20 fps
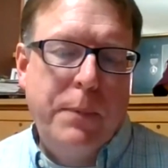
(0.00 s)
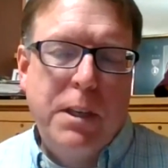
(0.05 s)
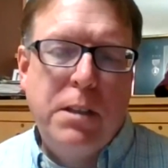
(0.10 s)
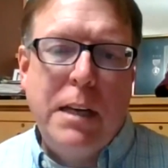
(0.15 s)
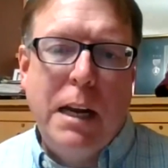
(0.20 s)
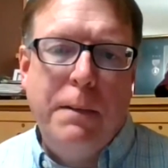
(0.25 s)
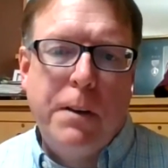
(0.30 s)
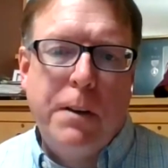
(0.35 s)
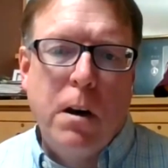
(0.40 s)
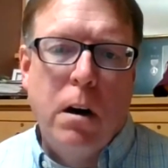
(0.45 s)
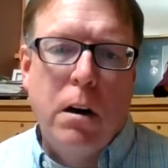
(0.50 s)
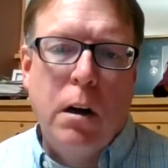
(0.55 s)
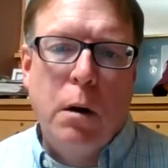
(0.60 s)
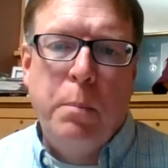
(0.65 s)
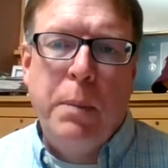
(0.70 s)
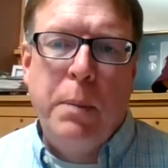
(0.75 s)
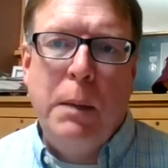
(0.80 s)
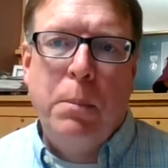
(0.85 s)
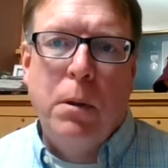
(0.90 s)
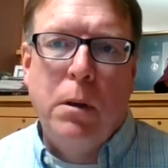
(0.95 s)
safeguard our
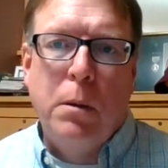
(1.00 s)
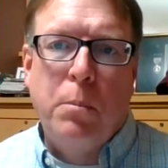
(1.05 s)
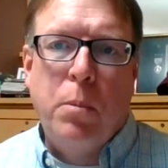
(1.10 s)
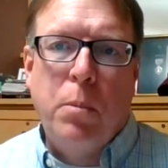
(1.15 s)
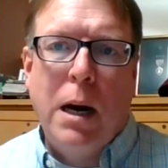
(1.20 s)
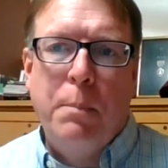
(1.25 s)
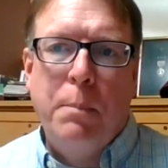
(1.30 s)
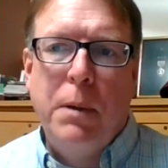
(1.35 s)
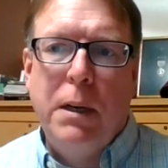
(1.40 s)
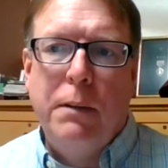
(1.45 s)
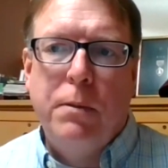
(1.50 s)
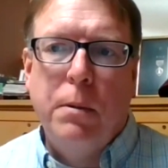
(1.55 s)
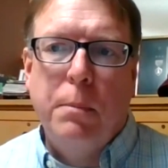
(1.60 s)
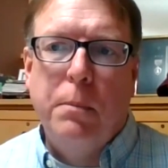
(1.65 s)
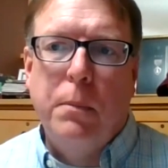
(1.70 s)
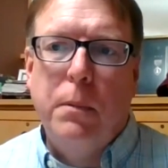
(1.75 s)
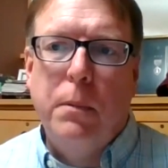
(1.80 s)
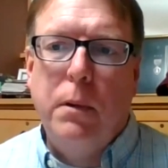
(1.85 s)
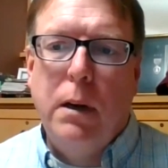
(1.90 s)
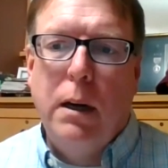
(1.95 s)
people and property
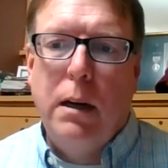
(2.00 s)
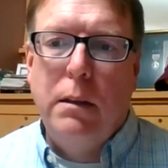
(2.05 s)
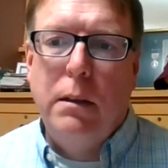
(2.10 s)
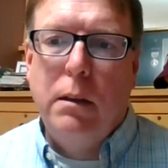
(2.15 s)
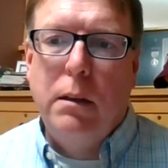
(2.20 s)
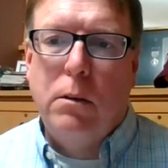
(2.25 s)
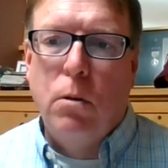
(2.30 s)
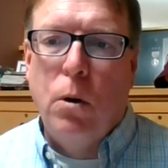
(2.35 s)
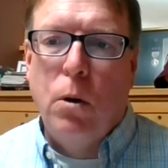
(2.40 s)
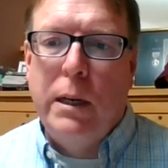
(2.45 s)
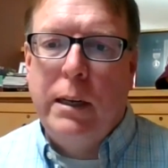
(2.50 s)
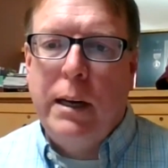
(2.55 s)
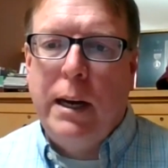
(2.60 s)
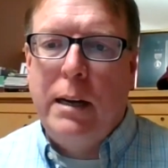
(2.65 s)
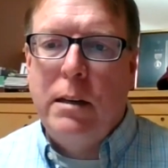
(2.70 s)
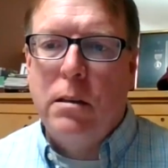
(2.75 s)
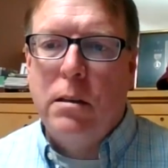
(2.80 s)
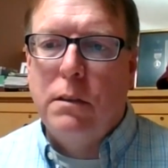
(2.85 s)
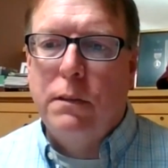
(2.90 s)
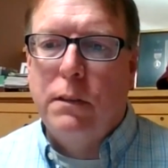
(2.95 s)
from the growing
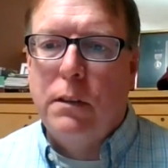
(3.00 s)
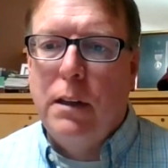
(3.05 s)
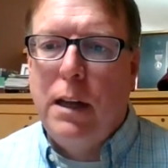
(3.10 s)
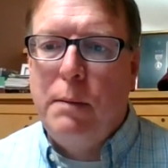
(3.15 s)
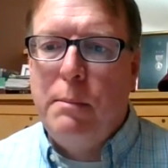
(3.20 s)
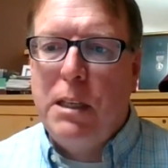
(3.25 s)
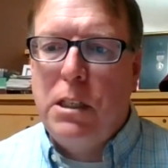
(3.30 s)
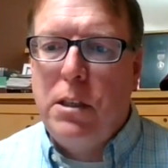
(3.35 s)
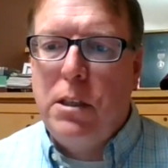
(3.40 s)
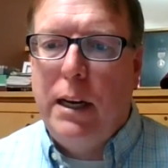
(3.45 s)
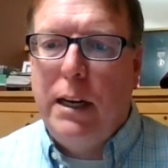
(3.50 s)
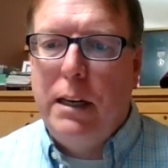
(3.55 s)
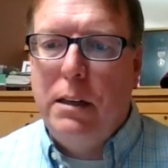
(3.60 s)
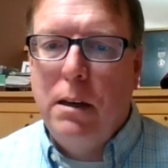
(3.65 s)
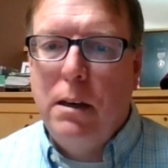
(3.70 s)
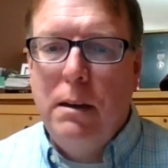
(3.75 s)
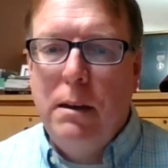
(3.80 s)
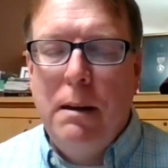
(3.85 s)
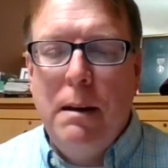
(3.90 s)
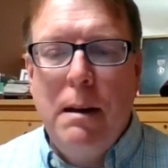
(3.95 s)
dangers of climate change.